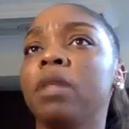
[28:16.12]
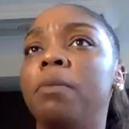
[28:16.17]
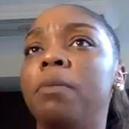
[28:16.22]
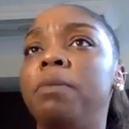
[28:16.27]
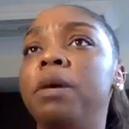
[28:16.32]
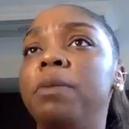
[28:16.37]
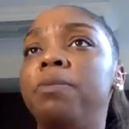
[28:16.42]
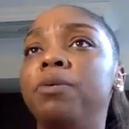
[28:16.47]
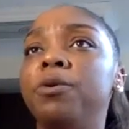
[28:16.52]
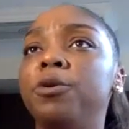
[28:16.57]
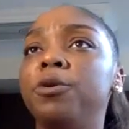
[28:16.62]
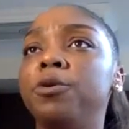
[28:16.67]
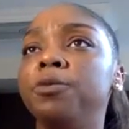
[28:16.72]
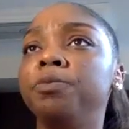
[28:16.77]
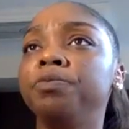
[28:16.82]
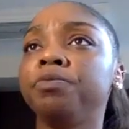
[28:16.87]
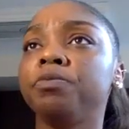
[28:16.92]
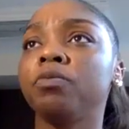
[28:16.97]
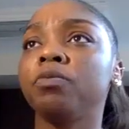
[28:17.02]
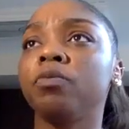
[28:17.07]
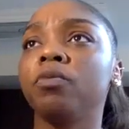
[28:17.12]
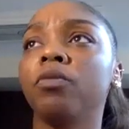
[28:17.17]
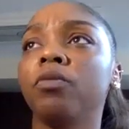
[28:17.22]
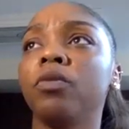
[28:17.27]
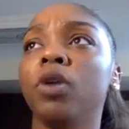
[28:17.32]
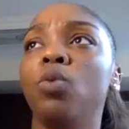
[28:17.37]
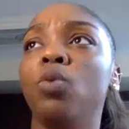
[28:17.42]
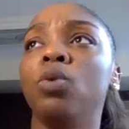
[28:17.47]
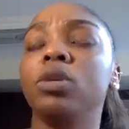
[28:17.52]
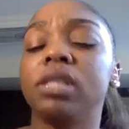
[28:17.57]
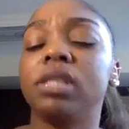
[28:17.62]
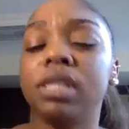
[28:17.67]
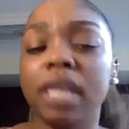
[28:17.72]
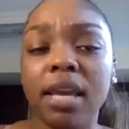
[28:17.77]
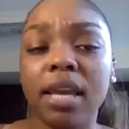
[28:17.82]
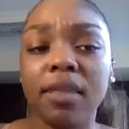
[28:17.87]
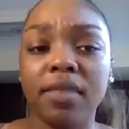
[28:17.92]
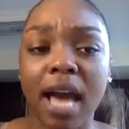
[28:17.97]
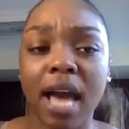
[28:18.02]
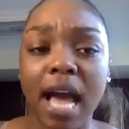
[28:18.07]
people will
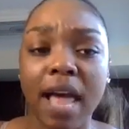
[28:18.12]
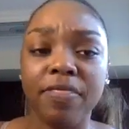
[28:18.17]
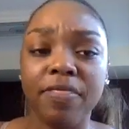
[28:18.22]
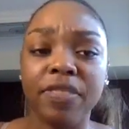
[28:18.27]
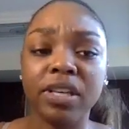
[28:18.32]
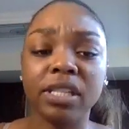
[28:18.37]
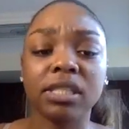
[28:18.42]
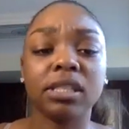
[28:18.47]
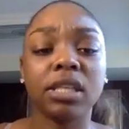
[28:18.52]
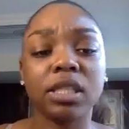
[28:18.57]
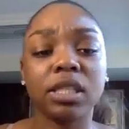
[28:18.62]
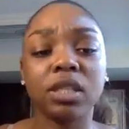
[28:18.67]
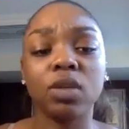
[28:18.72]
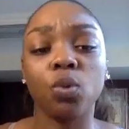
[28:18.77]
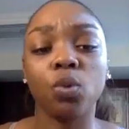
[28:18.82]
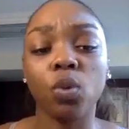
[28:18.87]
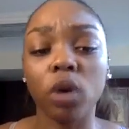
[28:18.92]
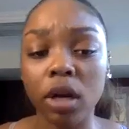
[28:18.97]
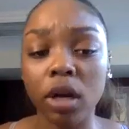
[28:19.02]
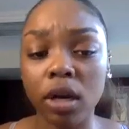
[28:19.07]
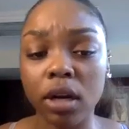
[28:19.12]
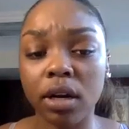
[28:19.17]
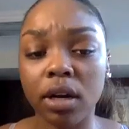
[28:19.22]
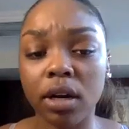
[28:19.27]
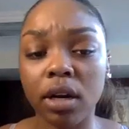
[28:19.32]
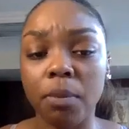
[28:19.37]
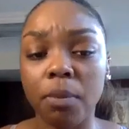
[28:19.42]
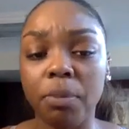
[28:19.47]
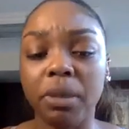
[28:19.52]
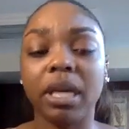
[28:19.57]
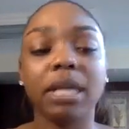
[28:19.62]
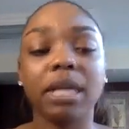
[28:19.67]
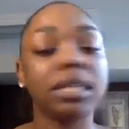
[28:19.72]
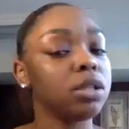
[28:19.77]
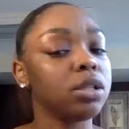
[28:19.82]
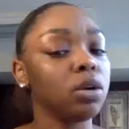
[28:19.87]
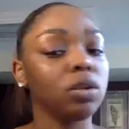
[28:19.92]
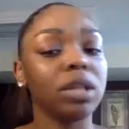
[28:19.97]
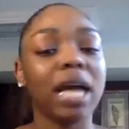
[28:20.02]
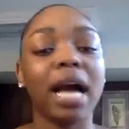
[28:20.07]
say that this doesn't work because
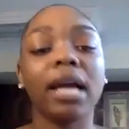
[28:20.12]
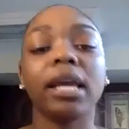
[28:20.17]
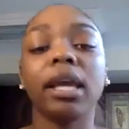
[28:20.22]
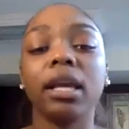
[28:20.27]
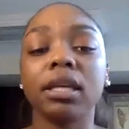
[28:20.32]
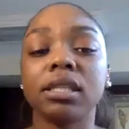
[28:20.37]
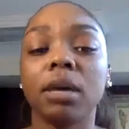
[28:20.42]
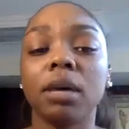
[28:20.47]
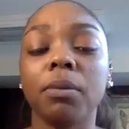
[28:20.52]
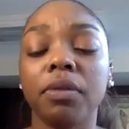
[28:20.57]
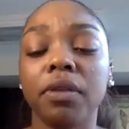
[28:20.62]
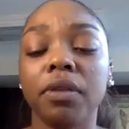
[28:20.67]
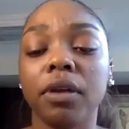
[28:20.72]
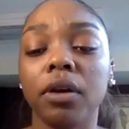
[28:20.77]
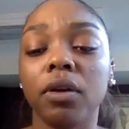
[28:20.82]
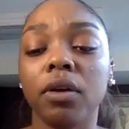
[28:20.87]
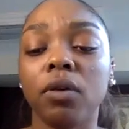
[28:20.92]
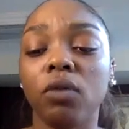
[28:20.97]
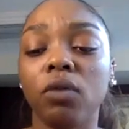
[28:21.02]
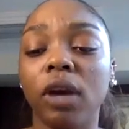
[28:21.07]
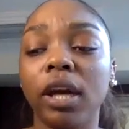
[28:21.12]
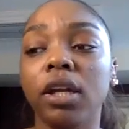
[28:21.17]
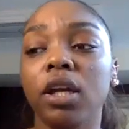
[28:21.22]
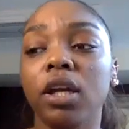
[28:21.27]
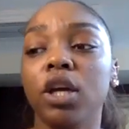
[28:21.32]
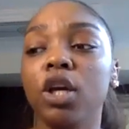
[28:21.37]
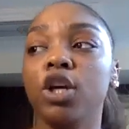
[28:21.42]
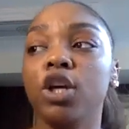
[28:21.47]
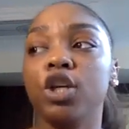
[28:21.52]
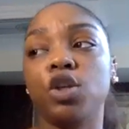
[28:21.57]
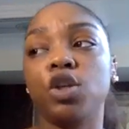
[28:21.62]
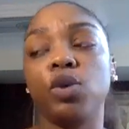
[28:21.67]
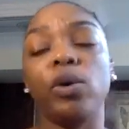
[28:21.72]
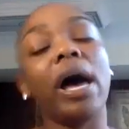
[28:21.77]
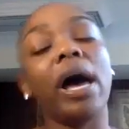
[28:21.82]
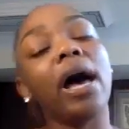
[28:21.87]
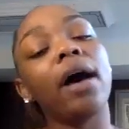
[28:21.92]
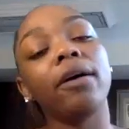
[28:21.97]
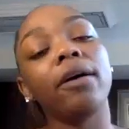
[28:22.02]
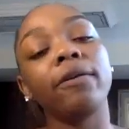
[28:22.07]
they're lacking something, right? So you
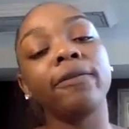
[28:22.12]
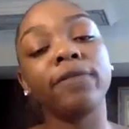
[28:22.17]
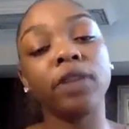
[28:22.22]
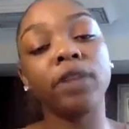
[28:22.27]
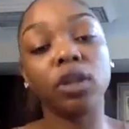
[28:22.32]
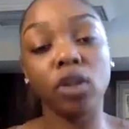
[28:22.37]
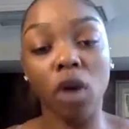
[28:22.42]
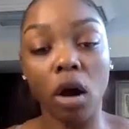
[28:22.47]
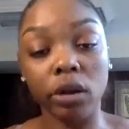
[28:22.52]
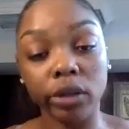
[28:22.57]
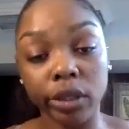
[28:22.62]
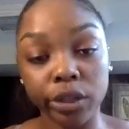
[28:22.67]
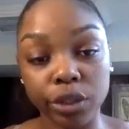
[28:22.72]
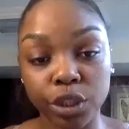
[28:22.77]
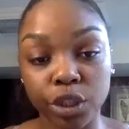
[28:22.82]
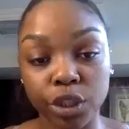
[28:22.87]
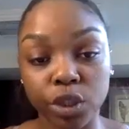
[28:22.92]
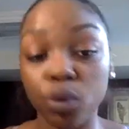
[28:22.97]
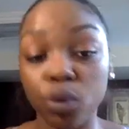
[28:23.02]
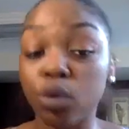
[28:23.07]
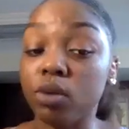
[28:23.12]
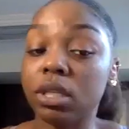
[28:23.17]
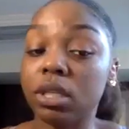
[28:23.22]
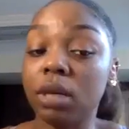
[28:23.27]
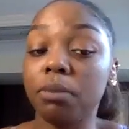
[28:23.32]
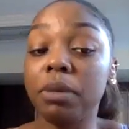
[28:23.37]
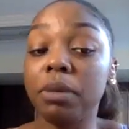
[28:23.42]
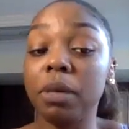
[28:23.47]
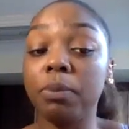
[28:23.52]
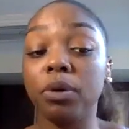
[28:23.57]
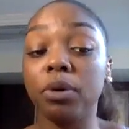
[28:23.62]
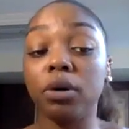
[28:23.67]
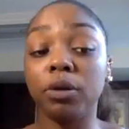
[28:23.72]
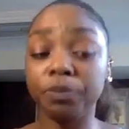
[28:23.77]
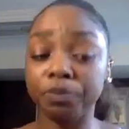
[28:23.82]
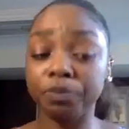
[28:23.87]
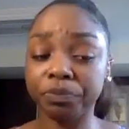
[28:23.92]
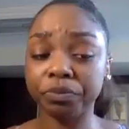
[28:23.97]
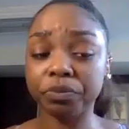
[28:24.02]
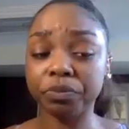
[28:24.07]
have the knowledge. So some
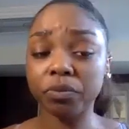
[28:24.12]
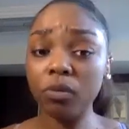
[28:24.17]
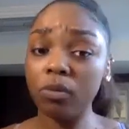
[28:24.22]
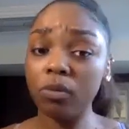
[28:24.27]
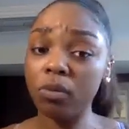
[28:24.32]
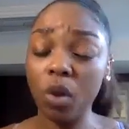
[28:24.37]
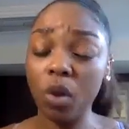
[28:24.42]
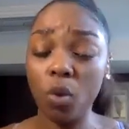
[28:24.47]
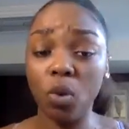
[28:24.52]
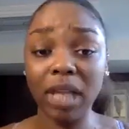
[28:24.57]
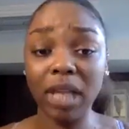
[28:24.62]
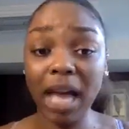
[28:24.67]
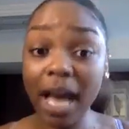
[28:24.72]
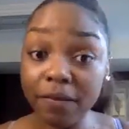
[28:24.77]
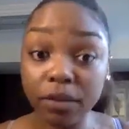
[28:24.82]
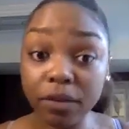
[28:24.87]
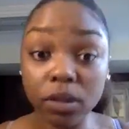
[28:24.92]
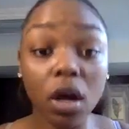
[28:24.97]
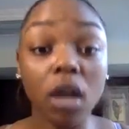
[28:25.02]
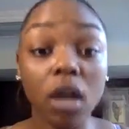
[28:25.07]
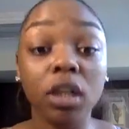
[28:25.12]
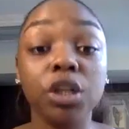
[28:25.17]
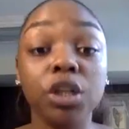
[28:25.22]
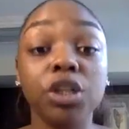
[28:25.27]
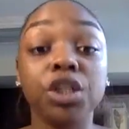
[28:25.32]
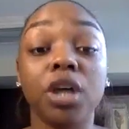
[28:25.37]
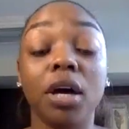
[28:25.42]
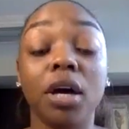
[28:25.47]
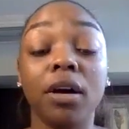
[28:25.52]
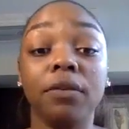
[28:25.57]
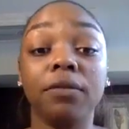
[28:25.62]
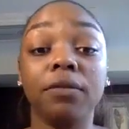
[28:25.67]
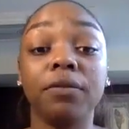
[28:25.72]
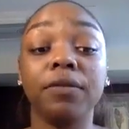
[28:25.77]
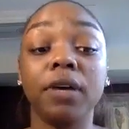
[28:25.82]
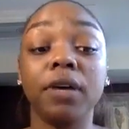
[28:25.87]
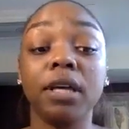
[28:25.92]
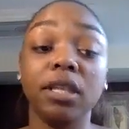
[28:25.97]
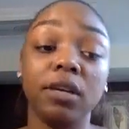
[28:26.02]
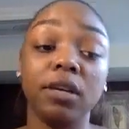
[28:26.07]
people will have the knowledge of
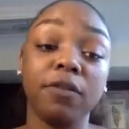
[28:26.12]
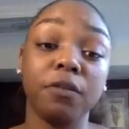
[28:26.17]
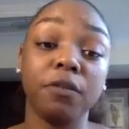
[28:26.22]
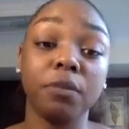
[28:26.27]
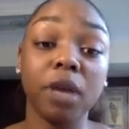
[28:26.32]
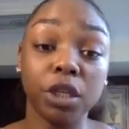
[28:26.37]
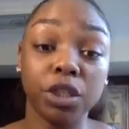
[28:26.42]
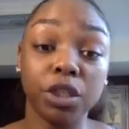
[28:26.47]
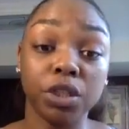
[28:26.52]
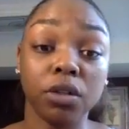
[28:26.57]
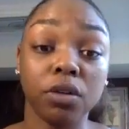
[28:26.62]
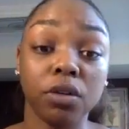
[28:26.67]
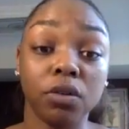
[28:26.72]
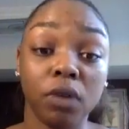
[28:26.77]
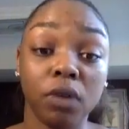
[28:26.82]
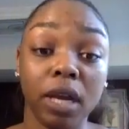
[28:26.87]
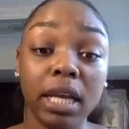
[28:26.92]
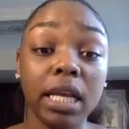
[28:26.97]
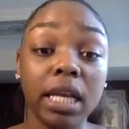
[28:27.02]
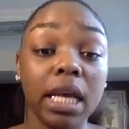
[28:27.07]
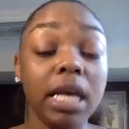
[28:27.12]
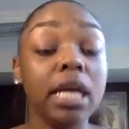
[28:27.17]
the information, right?